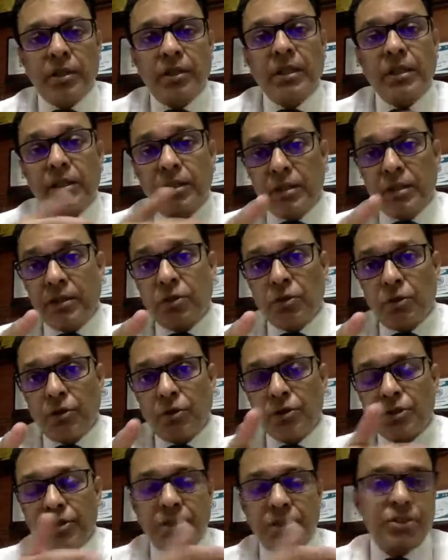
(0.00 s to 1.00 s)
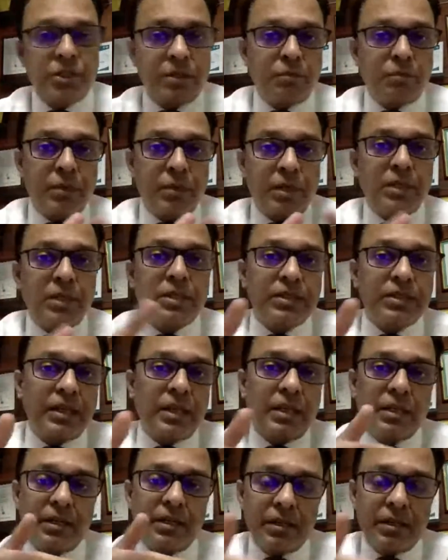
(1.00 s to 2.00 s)
then your surgeon may
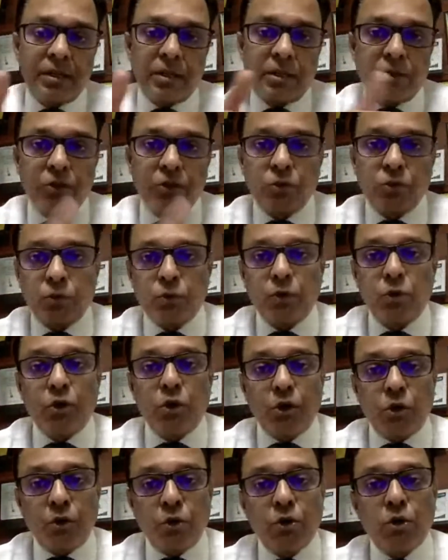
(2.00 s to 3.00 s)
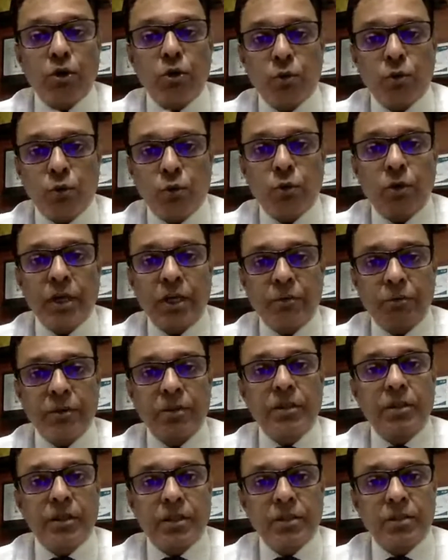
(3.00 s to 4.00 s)
decide to not go ahead
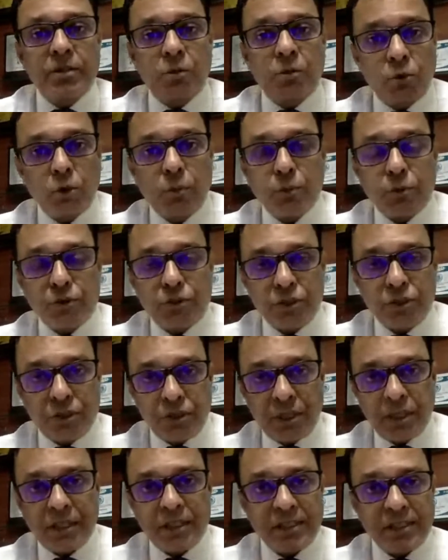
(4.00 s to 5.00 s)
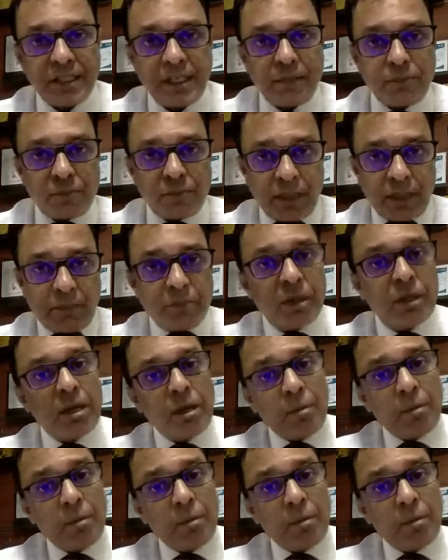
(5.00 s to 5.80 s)
with the whole procedure at the same time,